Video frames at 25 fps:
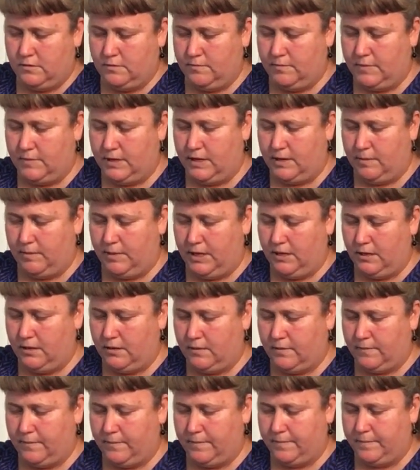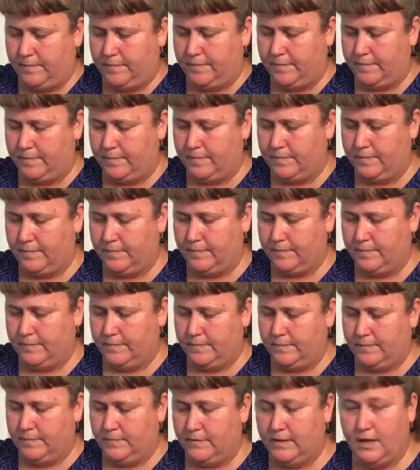Maybe.
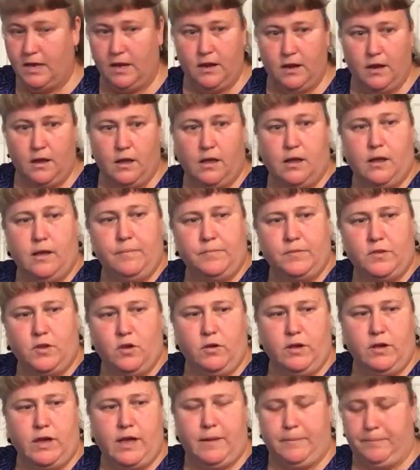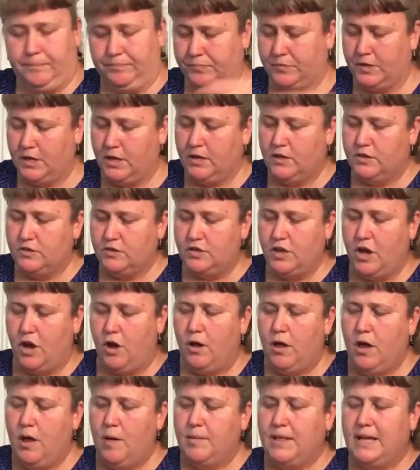Ta-da! Okay. So
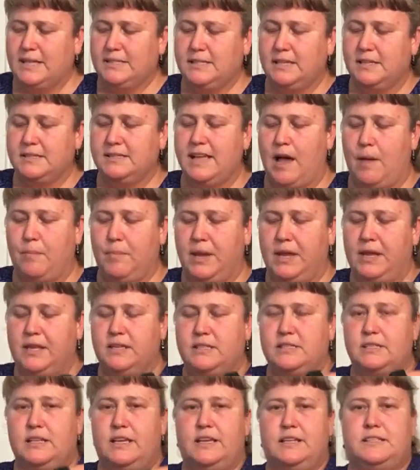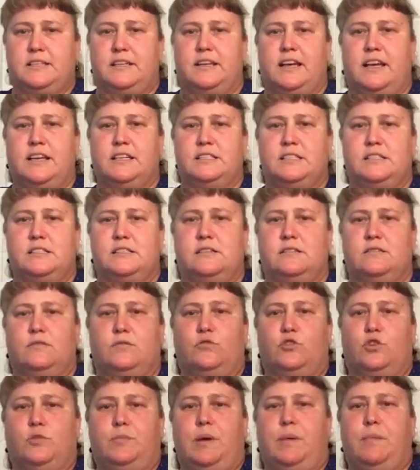plastic snap, but it's it's a nice
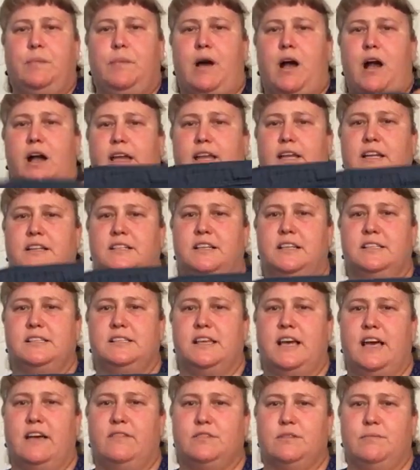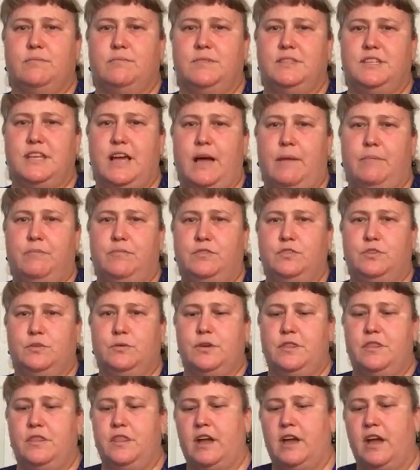roomy pocket. It does have some depth to
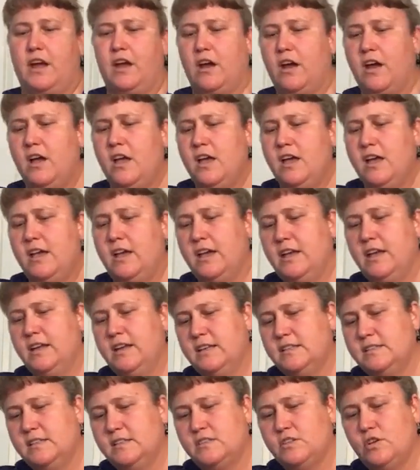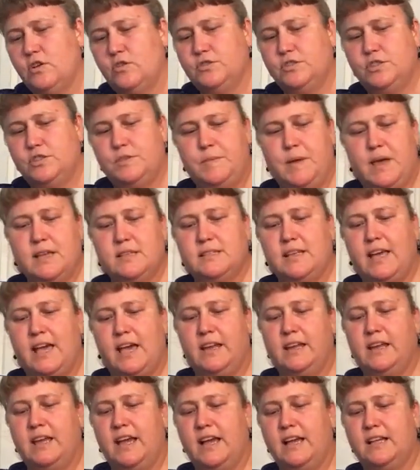it there. It is its own space,
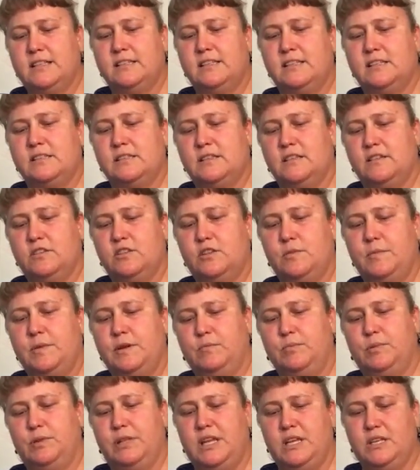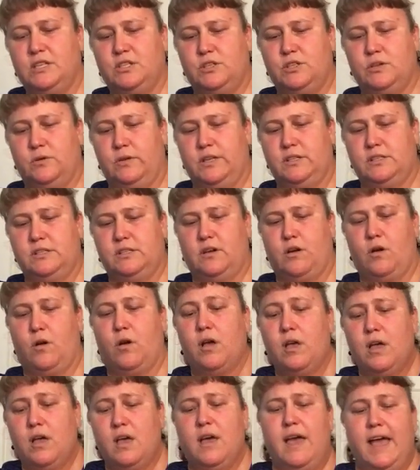and it has this little bit of pleat to it. So
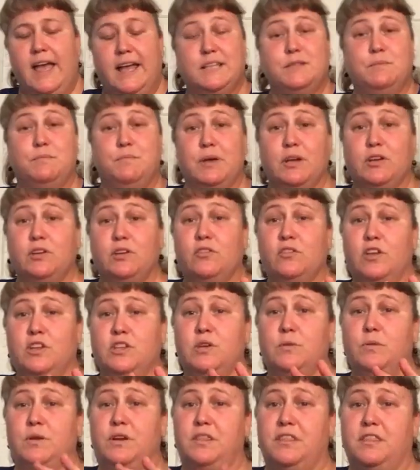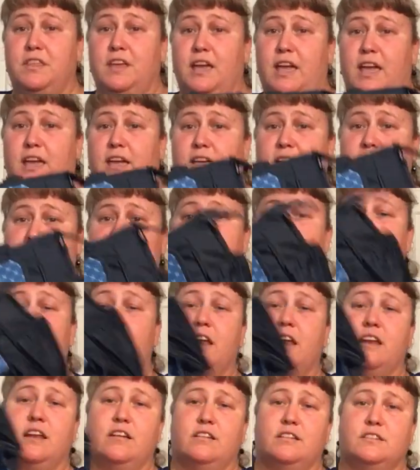it's bigger than you would think. It's
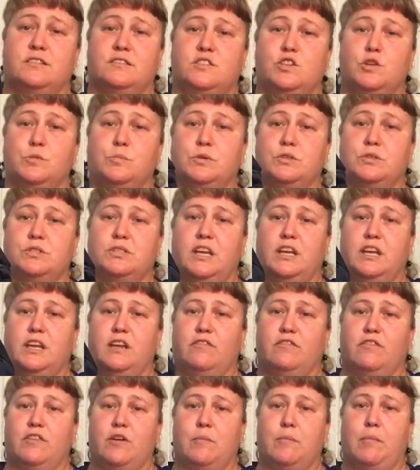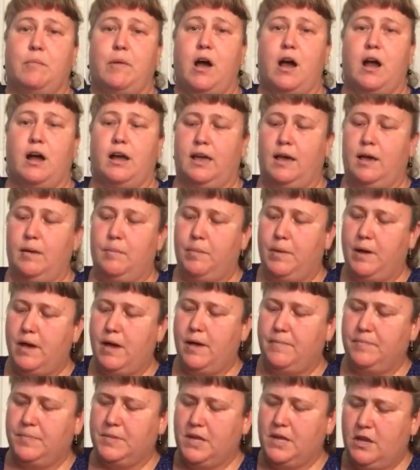not a super skinny front pocket,
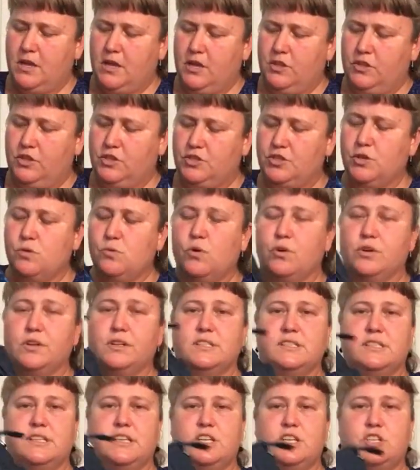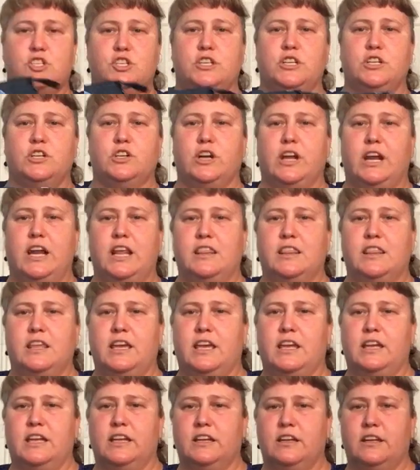but there's no organization or anything
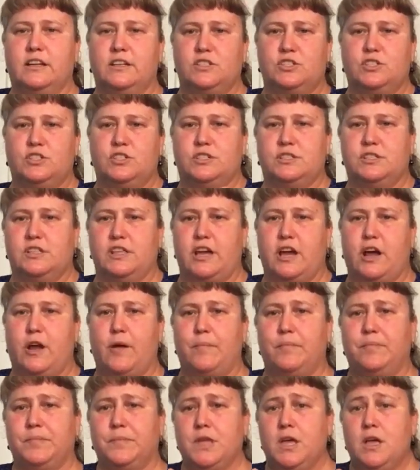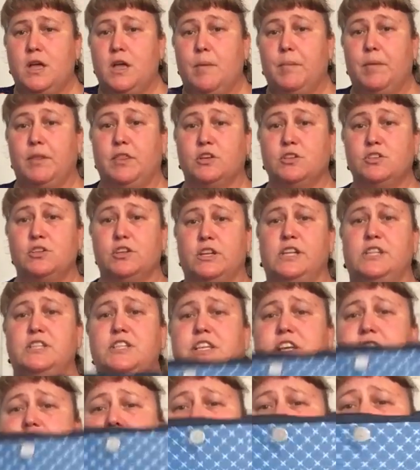in it. It's just there. But there's your
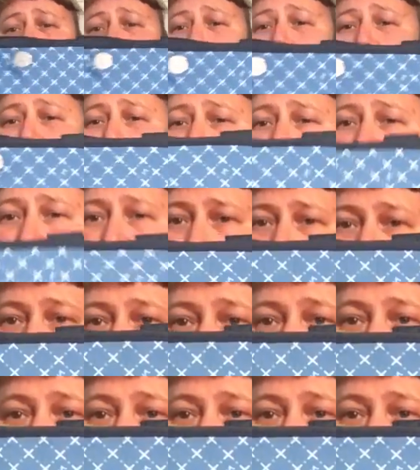interior pattern.